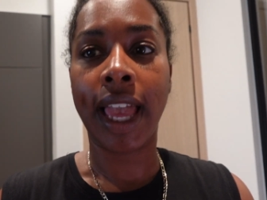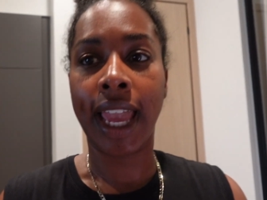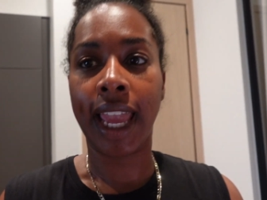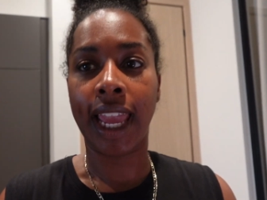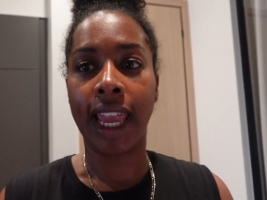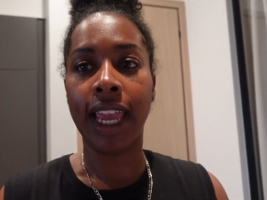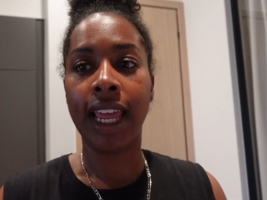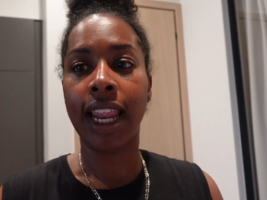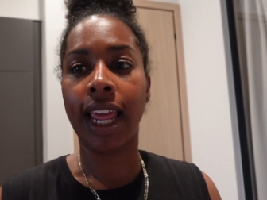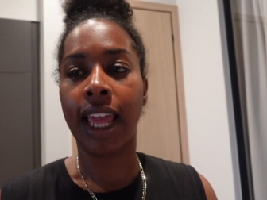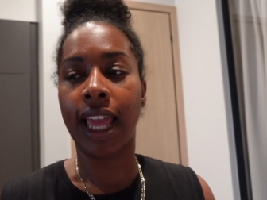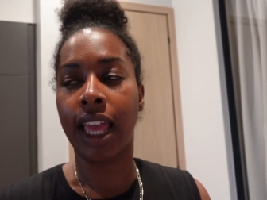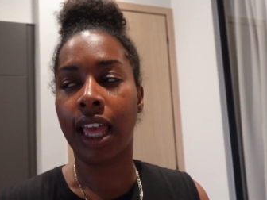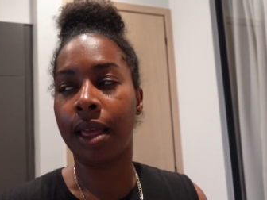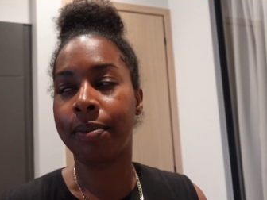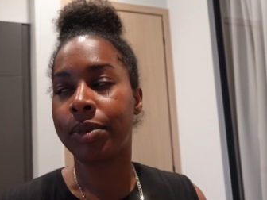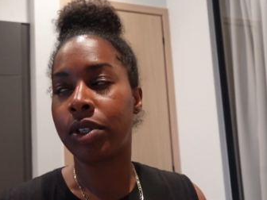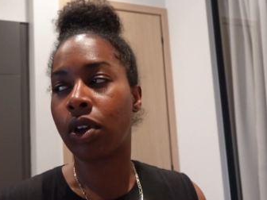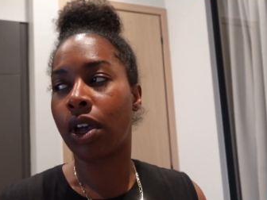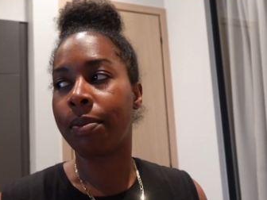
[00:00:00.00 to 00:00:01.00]
8
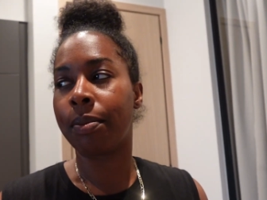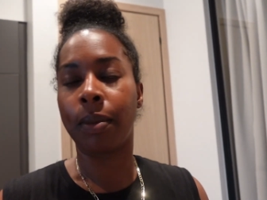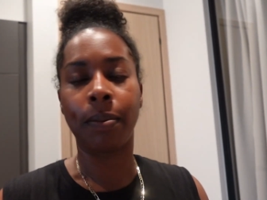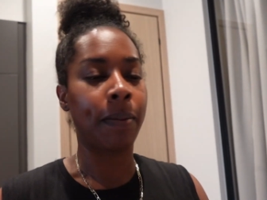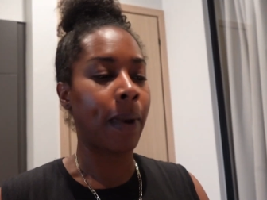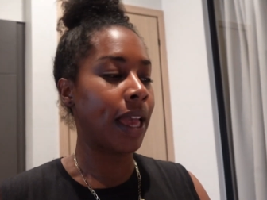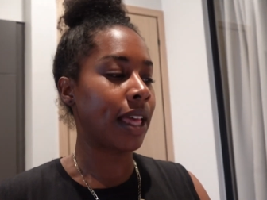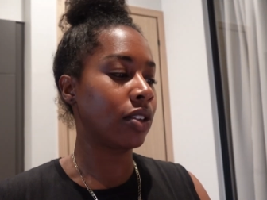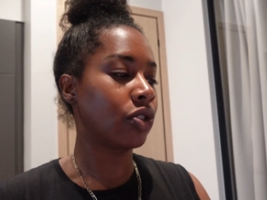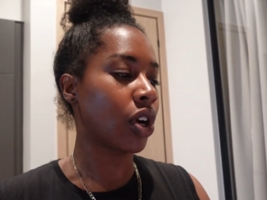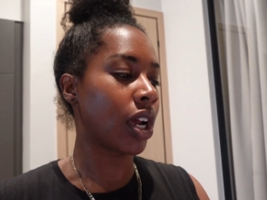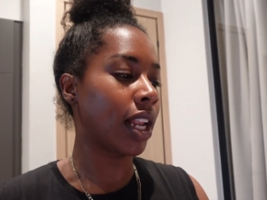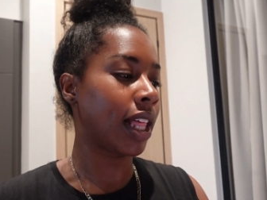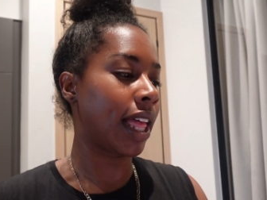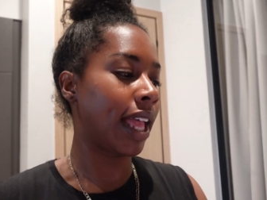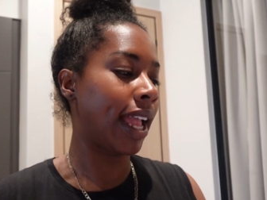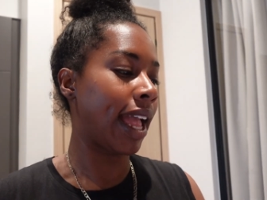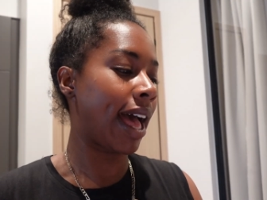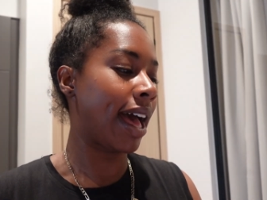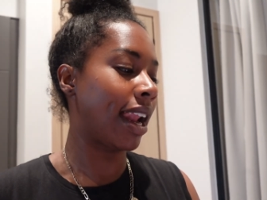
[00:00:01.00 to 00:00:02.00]
and so I might try to
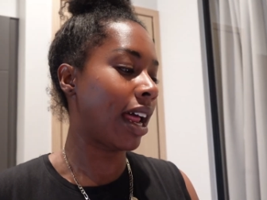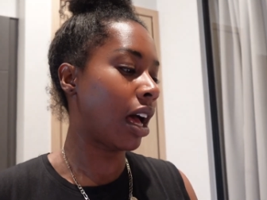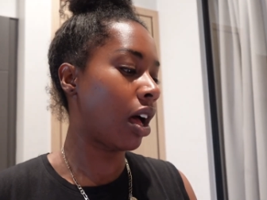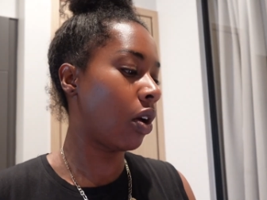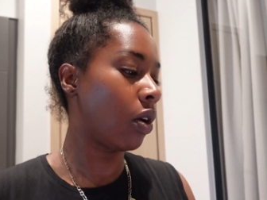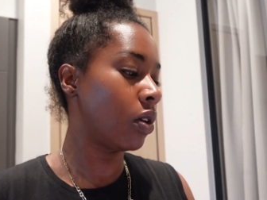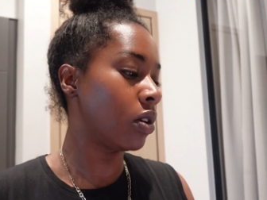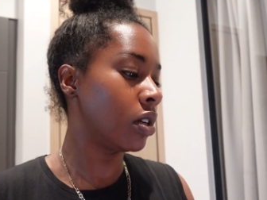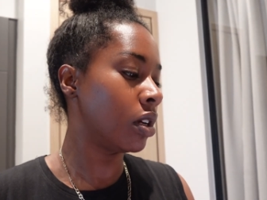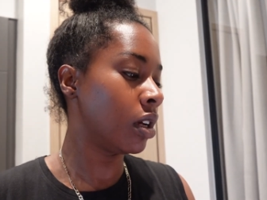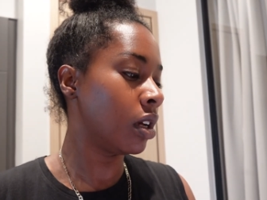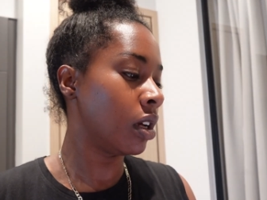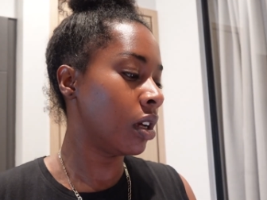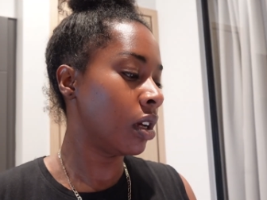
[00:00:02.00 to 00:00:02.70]
like head out